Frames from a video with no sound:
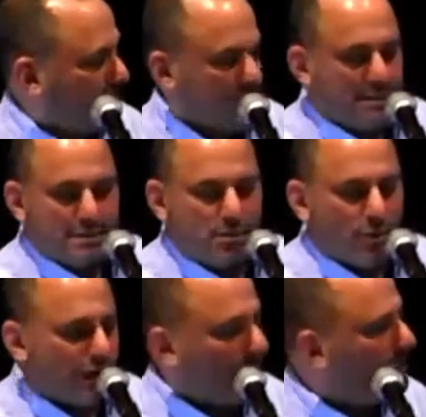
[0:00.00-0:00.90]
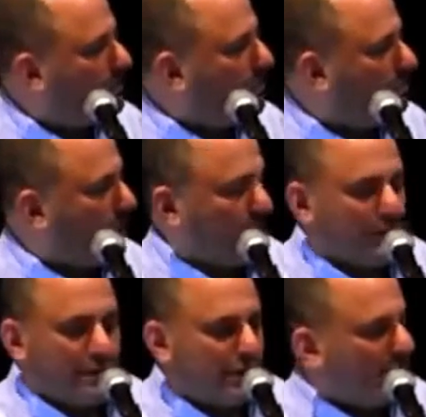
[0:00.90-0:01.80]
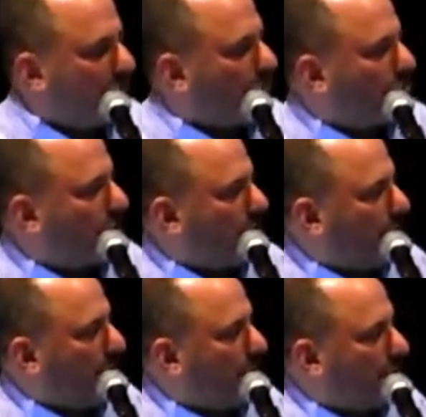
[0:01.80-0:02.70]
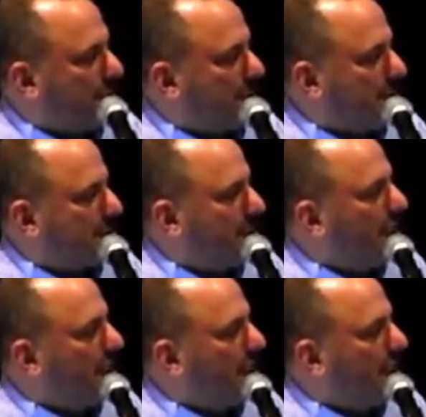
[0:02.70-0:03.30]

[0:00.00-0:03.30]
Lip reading: This is going to appear in the forthcoming RSS.